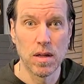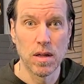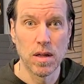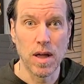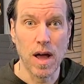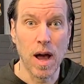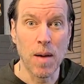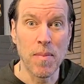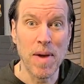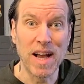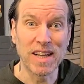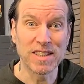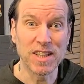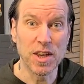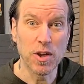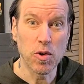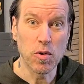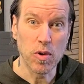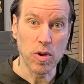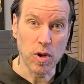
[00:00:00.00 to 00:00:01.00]
I'm
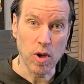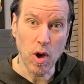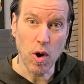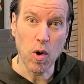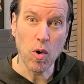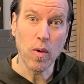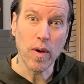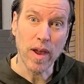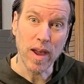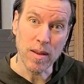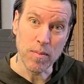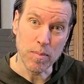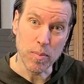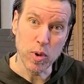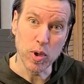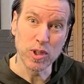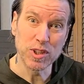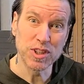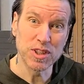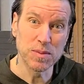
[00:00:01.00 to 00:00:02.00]
asking you to go and
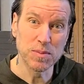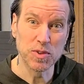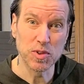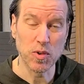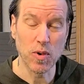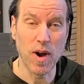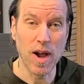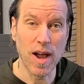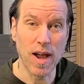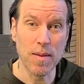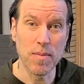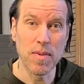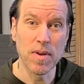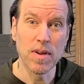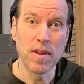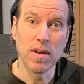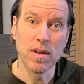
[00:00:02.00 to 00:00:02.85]
push subscribe.